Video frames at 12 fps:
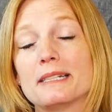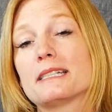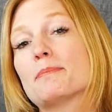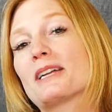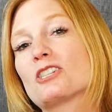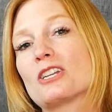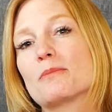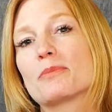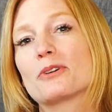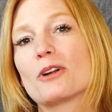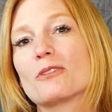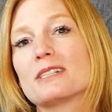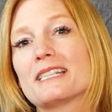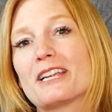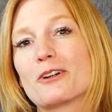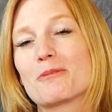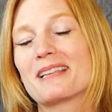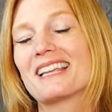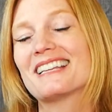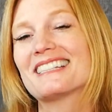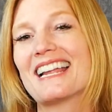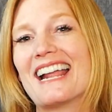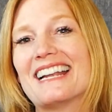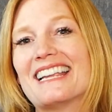Inspection Pros here with
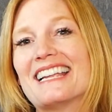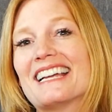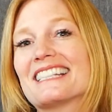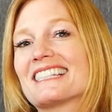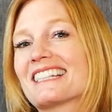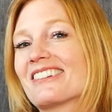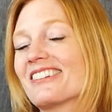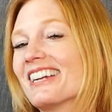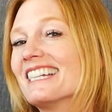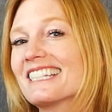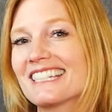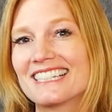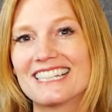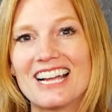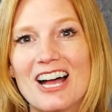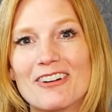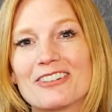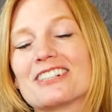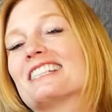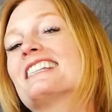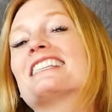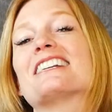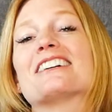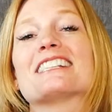us, and he has graciously offered to
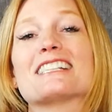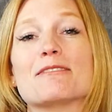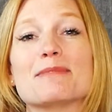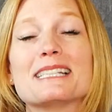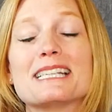share some